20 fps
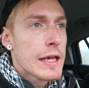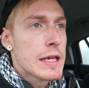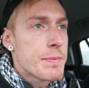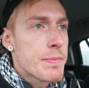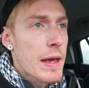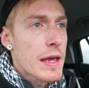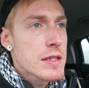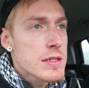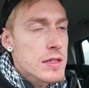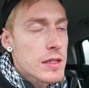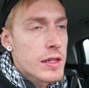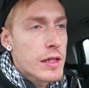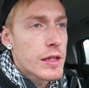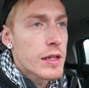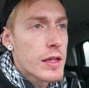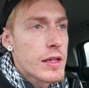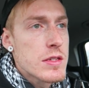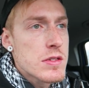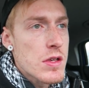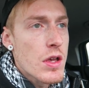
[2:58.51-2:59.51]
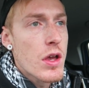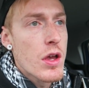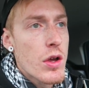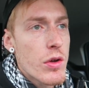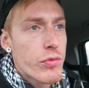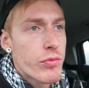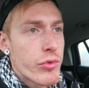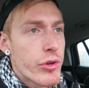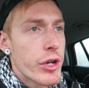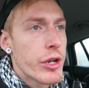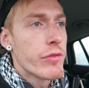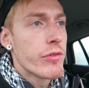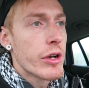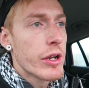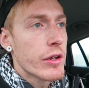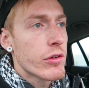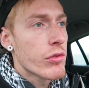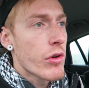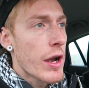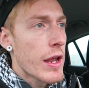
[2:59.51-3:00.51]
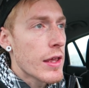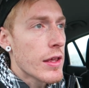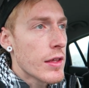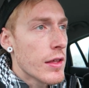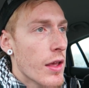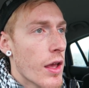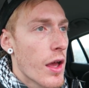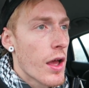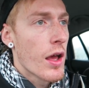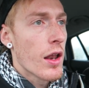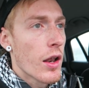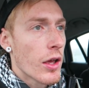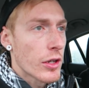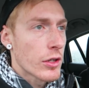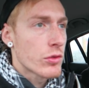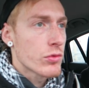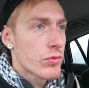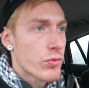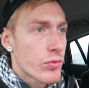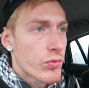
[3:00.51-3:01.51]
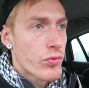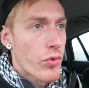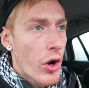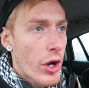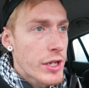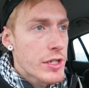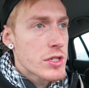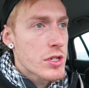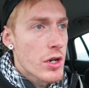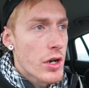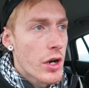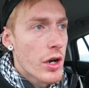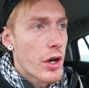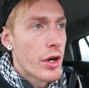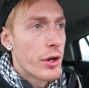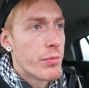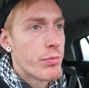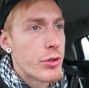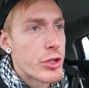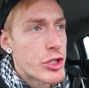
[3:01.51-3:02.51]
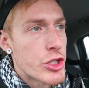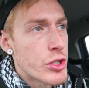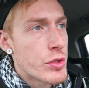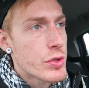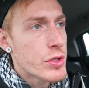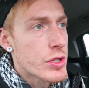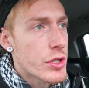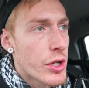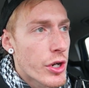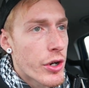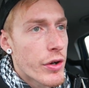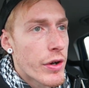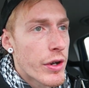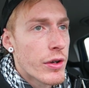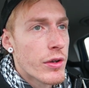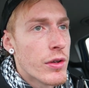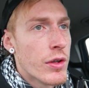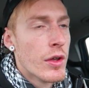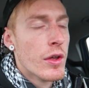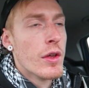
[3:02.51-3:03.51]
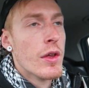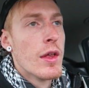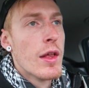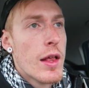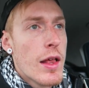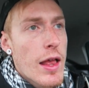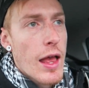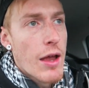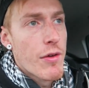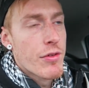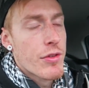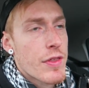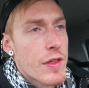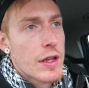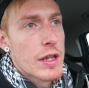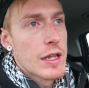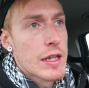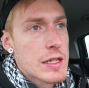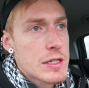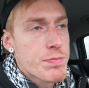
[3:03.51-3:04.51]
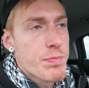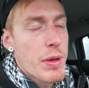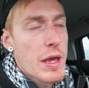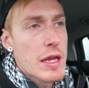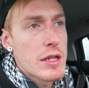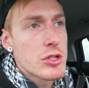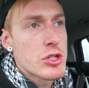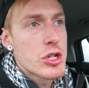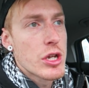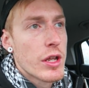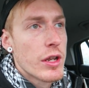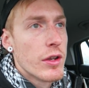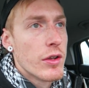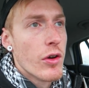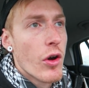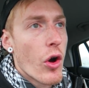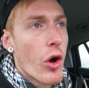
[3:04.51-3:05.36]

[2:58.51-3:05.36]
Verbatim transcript: He basically is a really great like writer and producer and everything, and he's pitching